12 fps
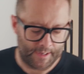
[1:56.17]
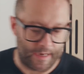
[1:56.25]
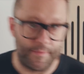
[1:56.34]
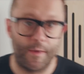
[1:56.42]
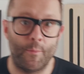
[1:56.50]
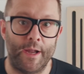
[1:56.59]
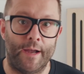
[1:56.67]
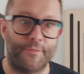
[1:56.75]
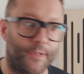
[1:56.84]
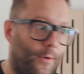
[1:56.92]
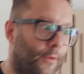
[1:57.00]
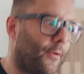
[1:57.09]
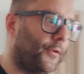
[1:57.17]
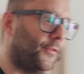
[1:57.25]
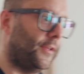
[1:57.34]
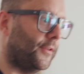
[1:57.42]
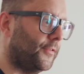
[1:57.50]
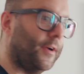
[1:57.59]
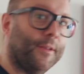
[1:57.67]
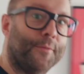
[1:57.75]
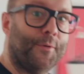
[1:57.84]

And then we have to go across the other side of the